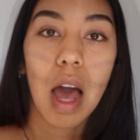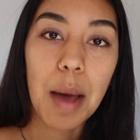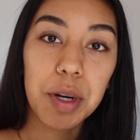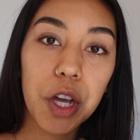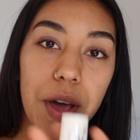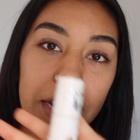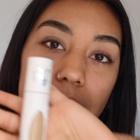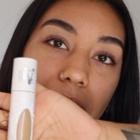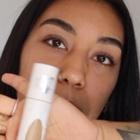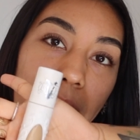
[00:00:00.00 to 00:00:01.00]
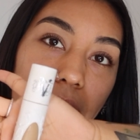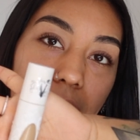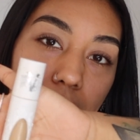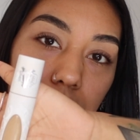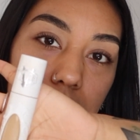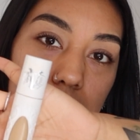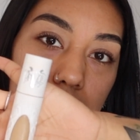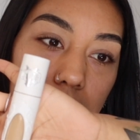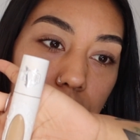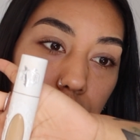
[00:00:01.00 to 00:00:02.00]
I'm going to go ahead and take my Kat Von
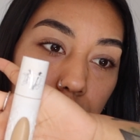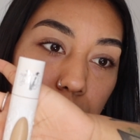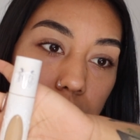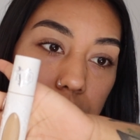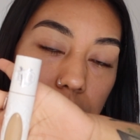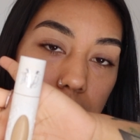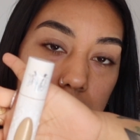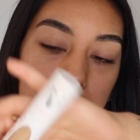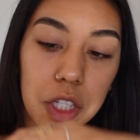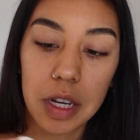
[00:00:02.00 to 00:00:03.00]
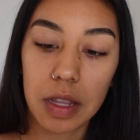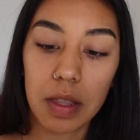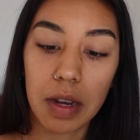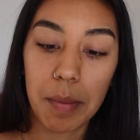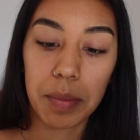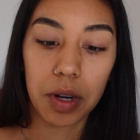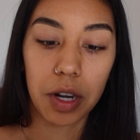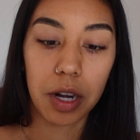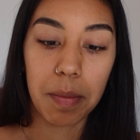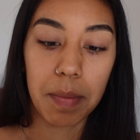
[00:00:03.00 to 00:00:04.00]
D True Portrait Foundation in the
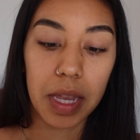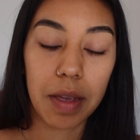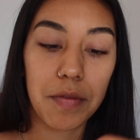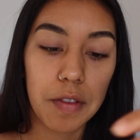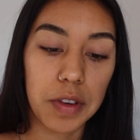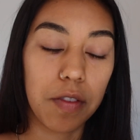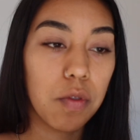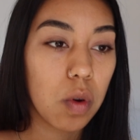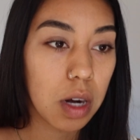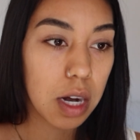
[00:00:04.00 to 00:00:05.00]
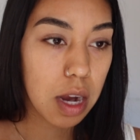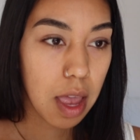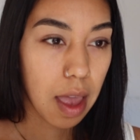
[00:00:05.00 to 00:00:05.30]
number medium 54